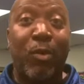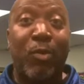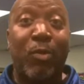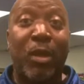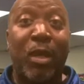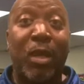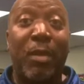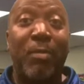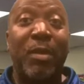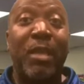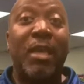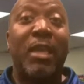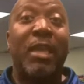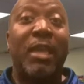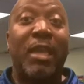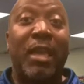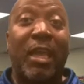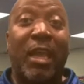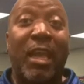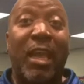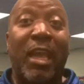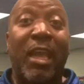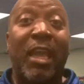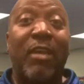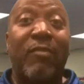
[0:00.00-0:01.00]
up,
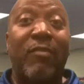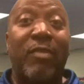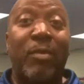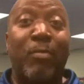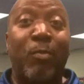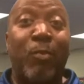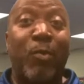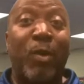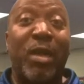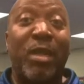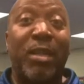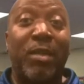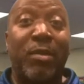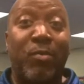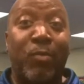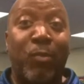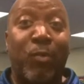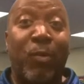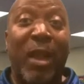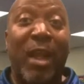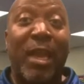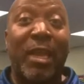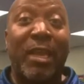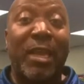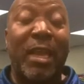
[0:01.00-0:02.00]
and have them
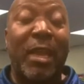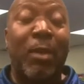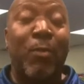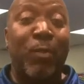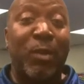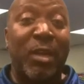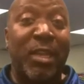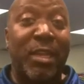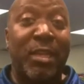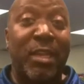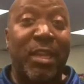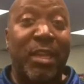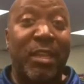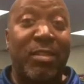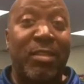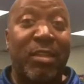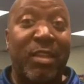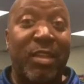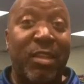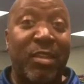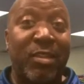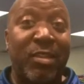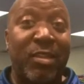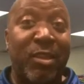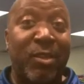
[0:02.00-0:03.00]
write down what they
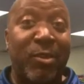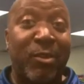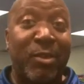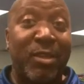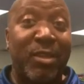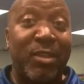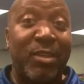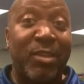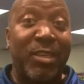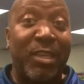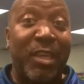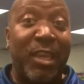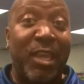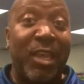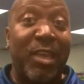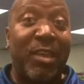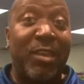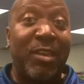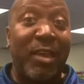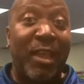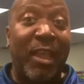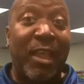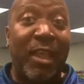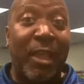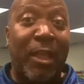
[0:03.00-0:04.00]
think they're good at
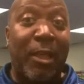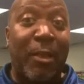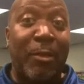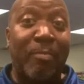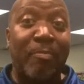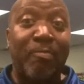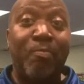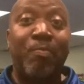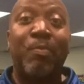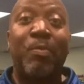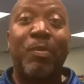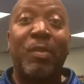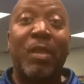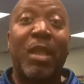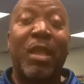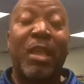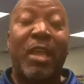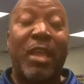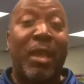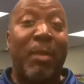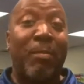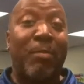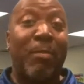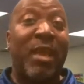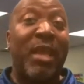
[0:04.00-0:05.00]
now
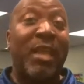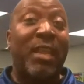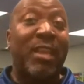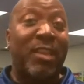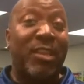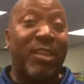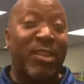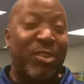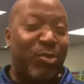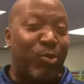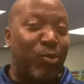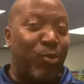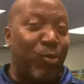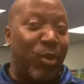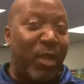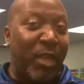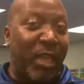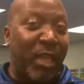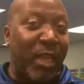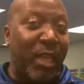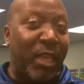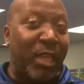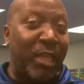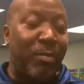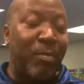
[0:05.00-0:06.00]
and make it into a
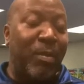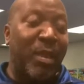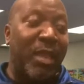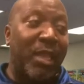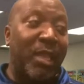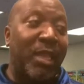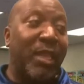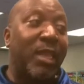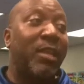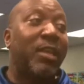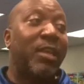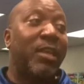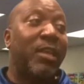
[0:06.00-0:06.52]
hangman.